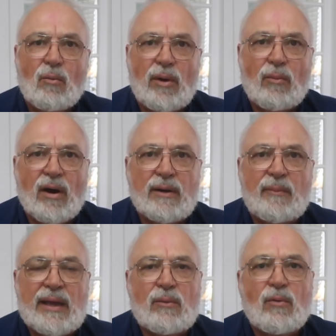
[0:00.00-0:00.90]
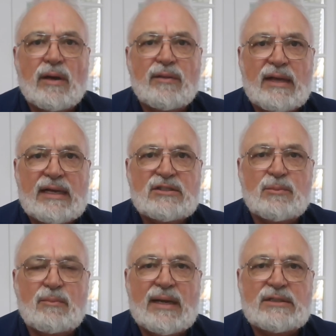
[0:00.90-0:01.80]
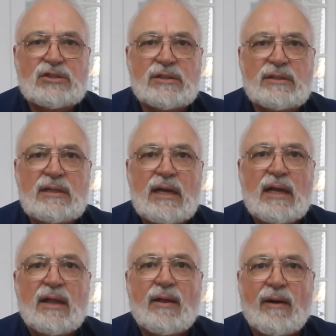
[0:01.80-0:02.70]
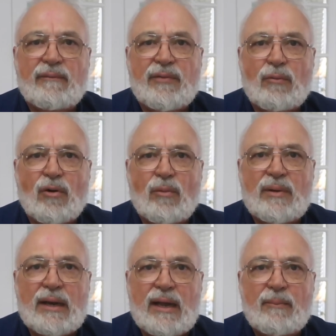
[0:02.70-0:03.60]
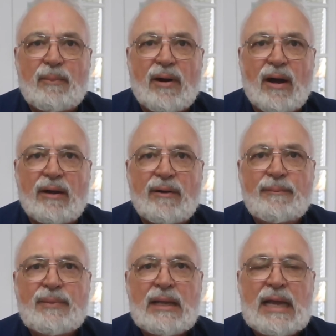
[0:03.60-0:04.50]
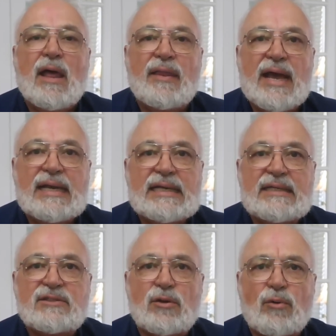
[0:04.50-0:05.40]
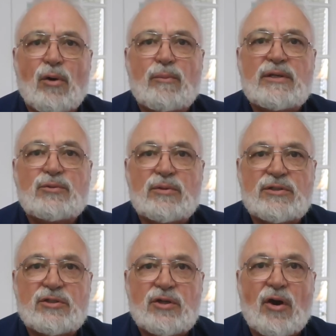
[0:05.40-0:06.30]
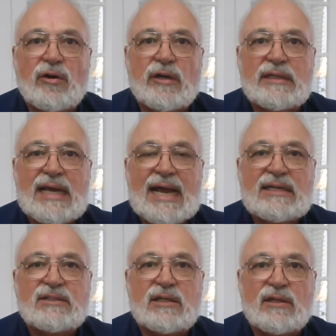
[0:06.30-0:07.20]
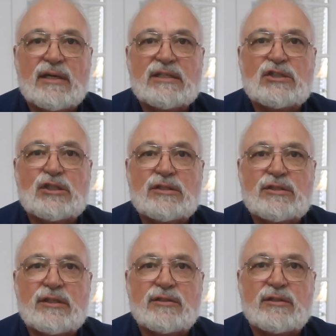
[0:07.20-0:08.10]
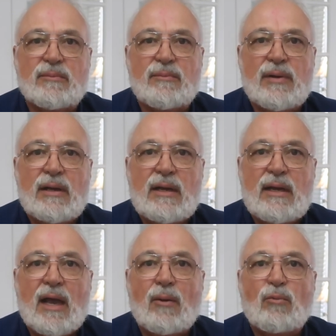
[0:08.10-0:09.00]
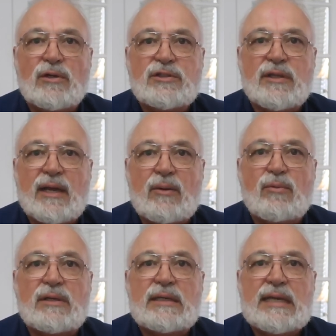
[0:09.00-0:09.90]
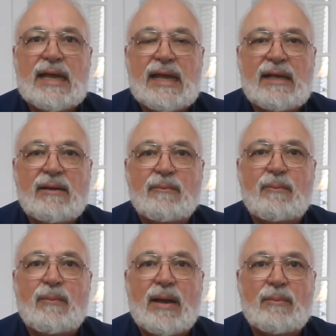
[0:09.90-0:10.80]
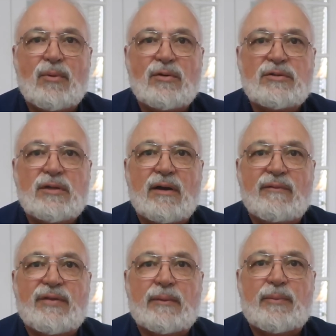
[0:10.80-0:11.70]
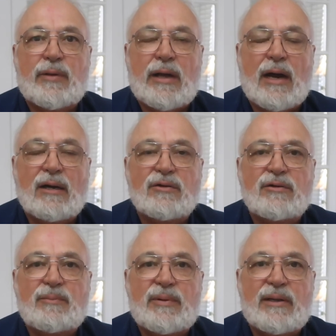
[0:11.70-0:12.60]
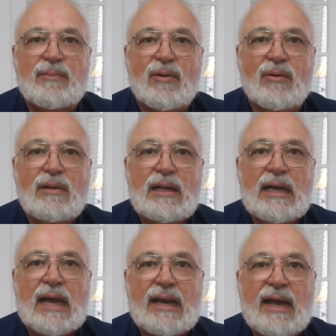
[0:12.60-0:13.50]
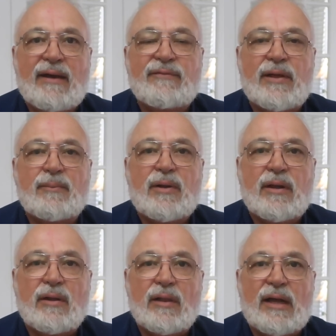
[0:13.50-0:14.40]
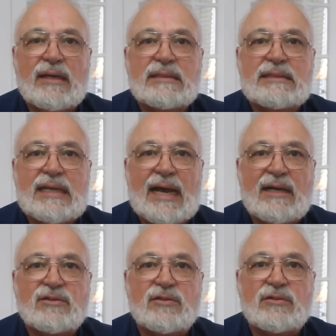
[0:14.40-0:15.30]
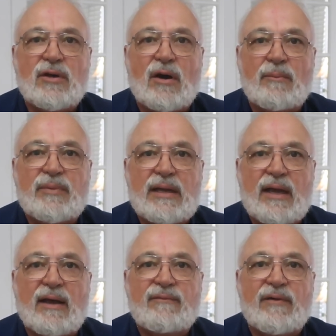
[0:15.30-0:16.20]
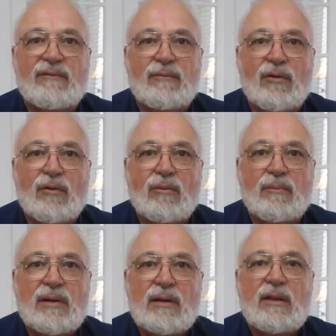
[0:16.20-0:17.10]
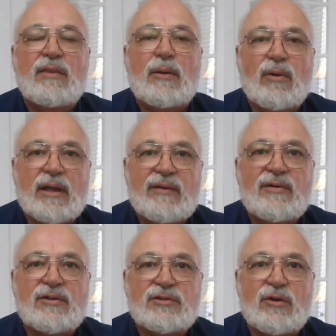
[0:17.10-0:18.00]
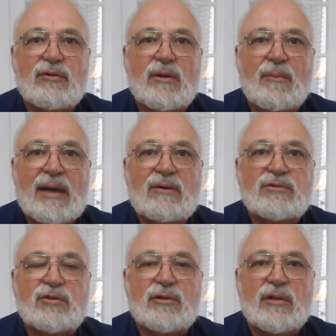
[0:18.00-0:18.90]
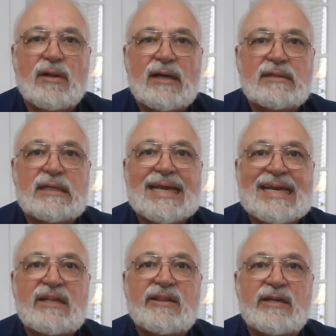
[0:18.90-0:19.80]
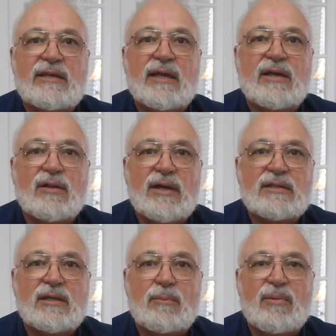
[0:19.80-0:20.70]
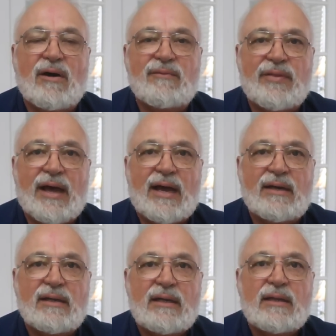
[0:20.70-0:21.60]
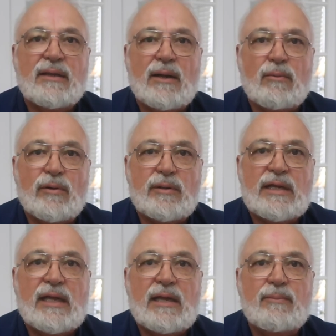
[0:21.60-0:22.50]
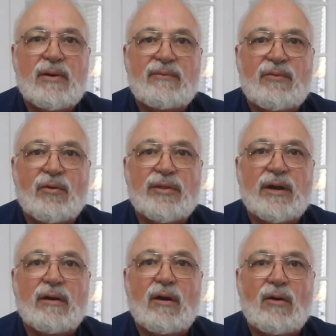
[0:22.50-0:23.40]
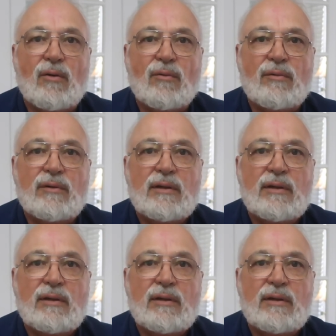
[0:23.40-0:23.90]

We want to make one last mention of the Roman Empire, and that is the Romans would start a tax collection system in which they would take members of the conquered people and have them collect taxes on behalf of Rome. They were given a certain amount to collect, and anything they collected above that, they would keep for their own.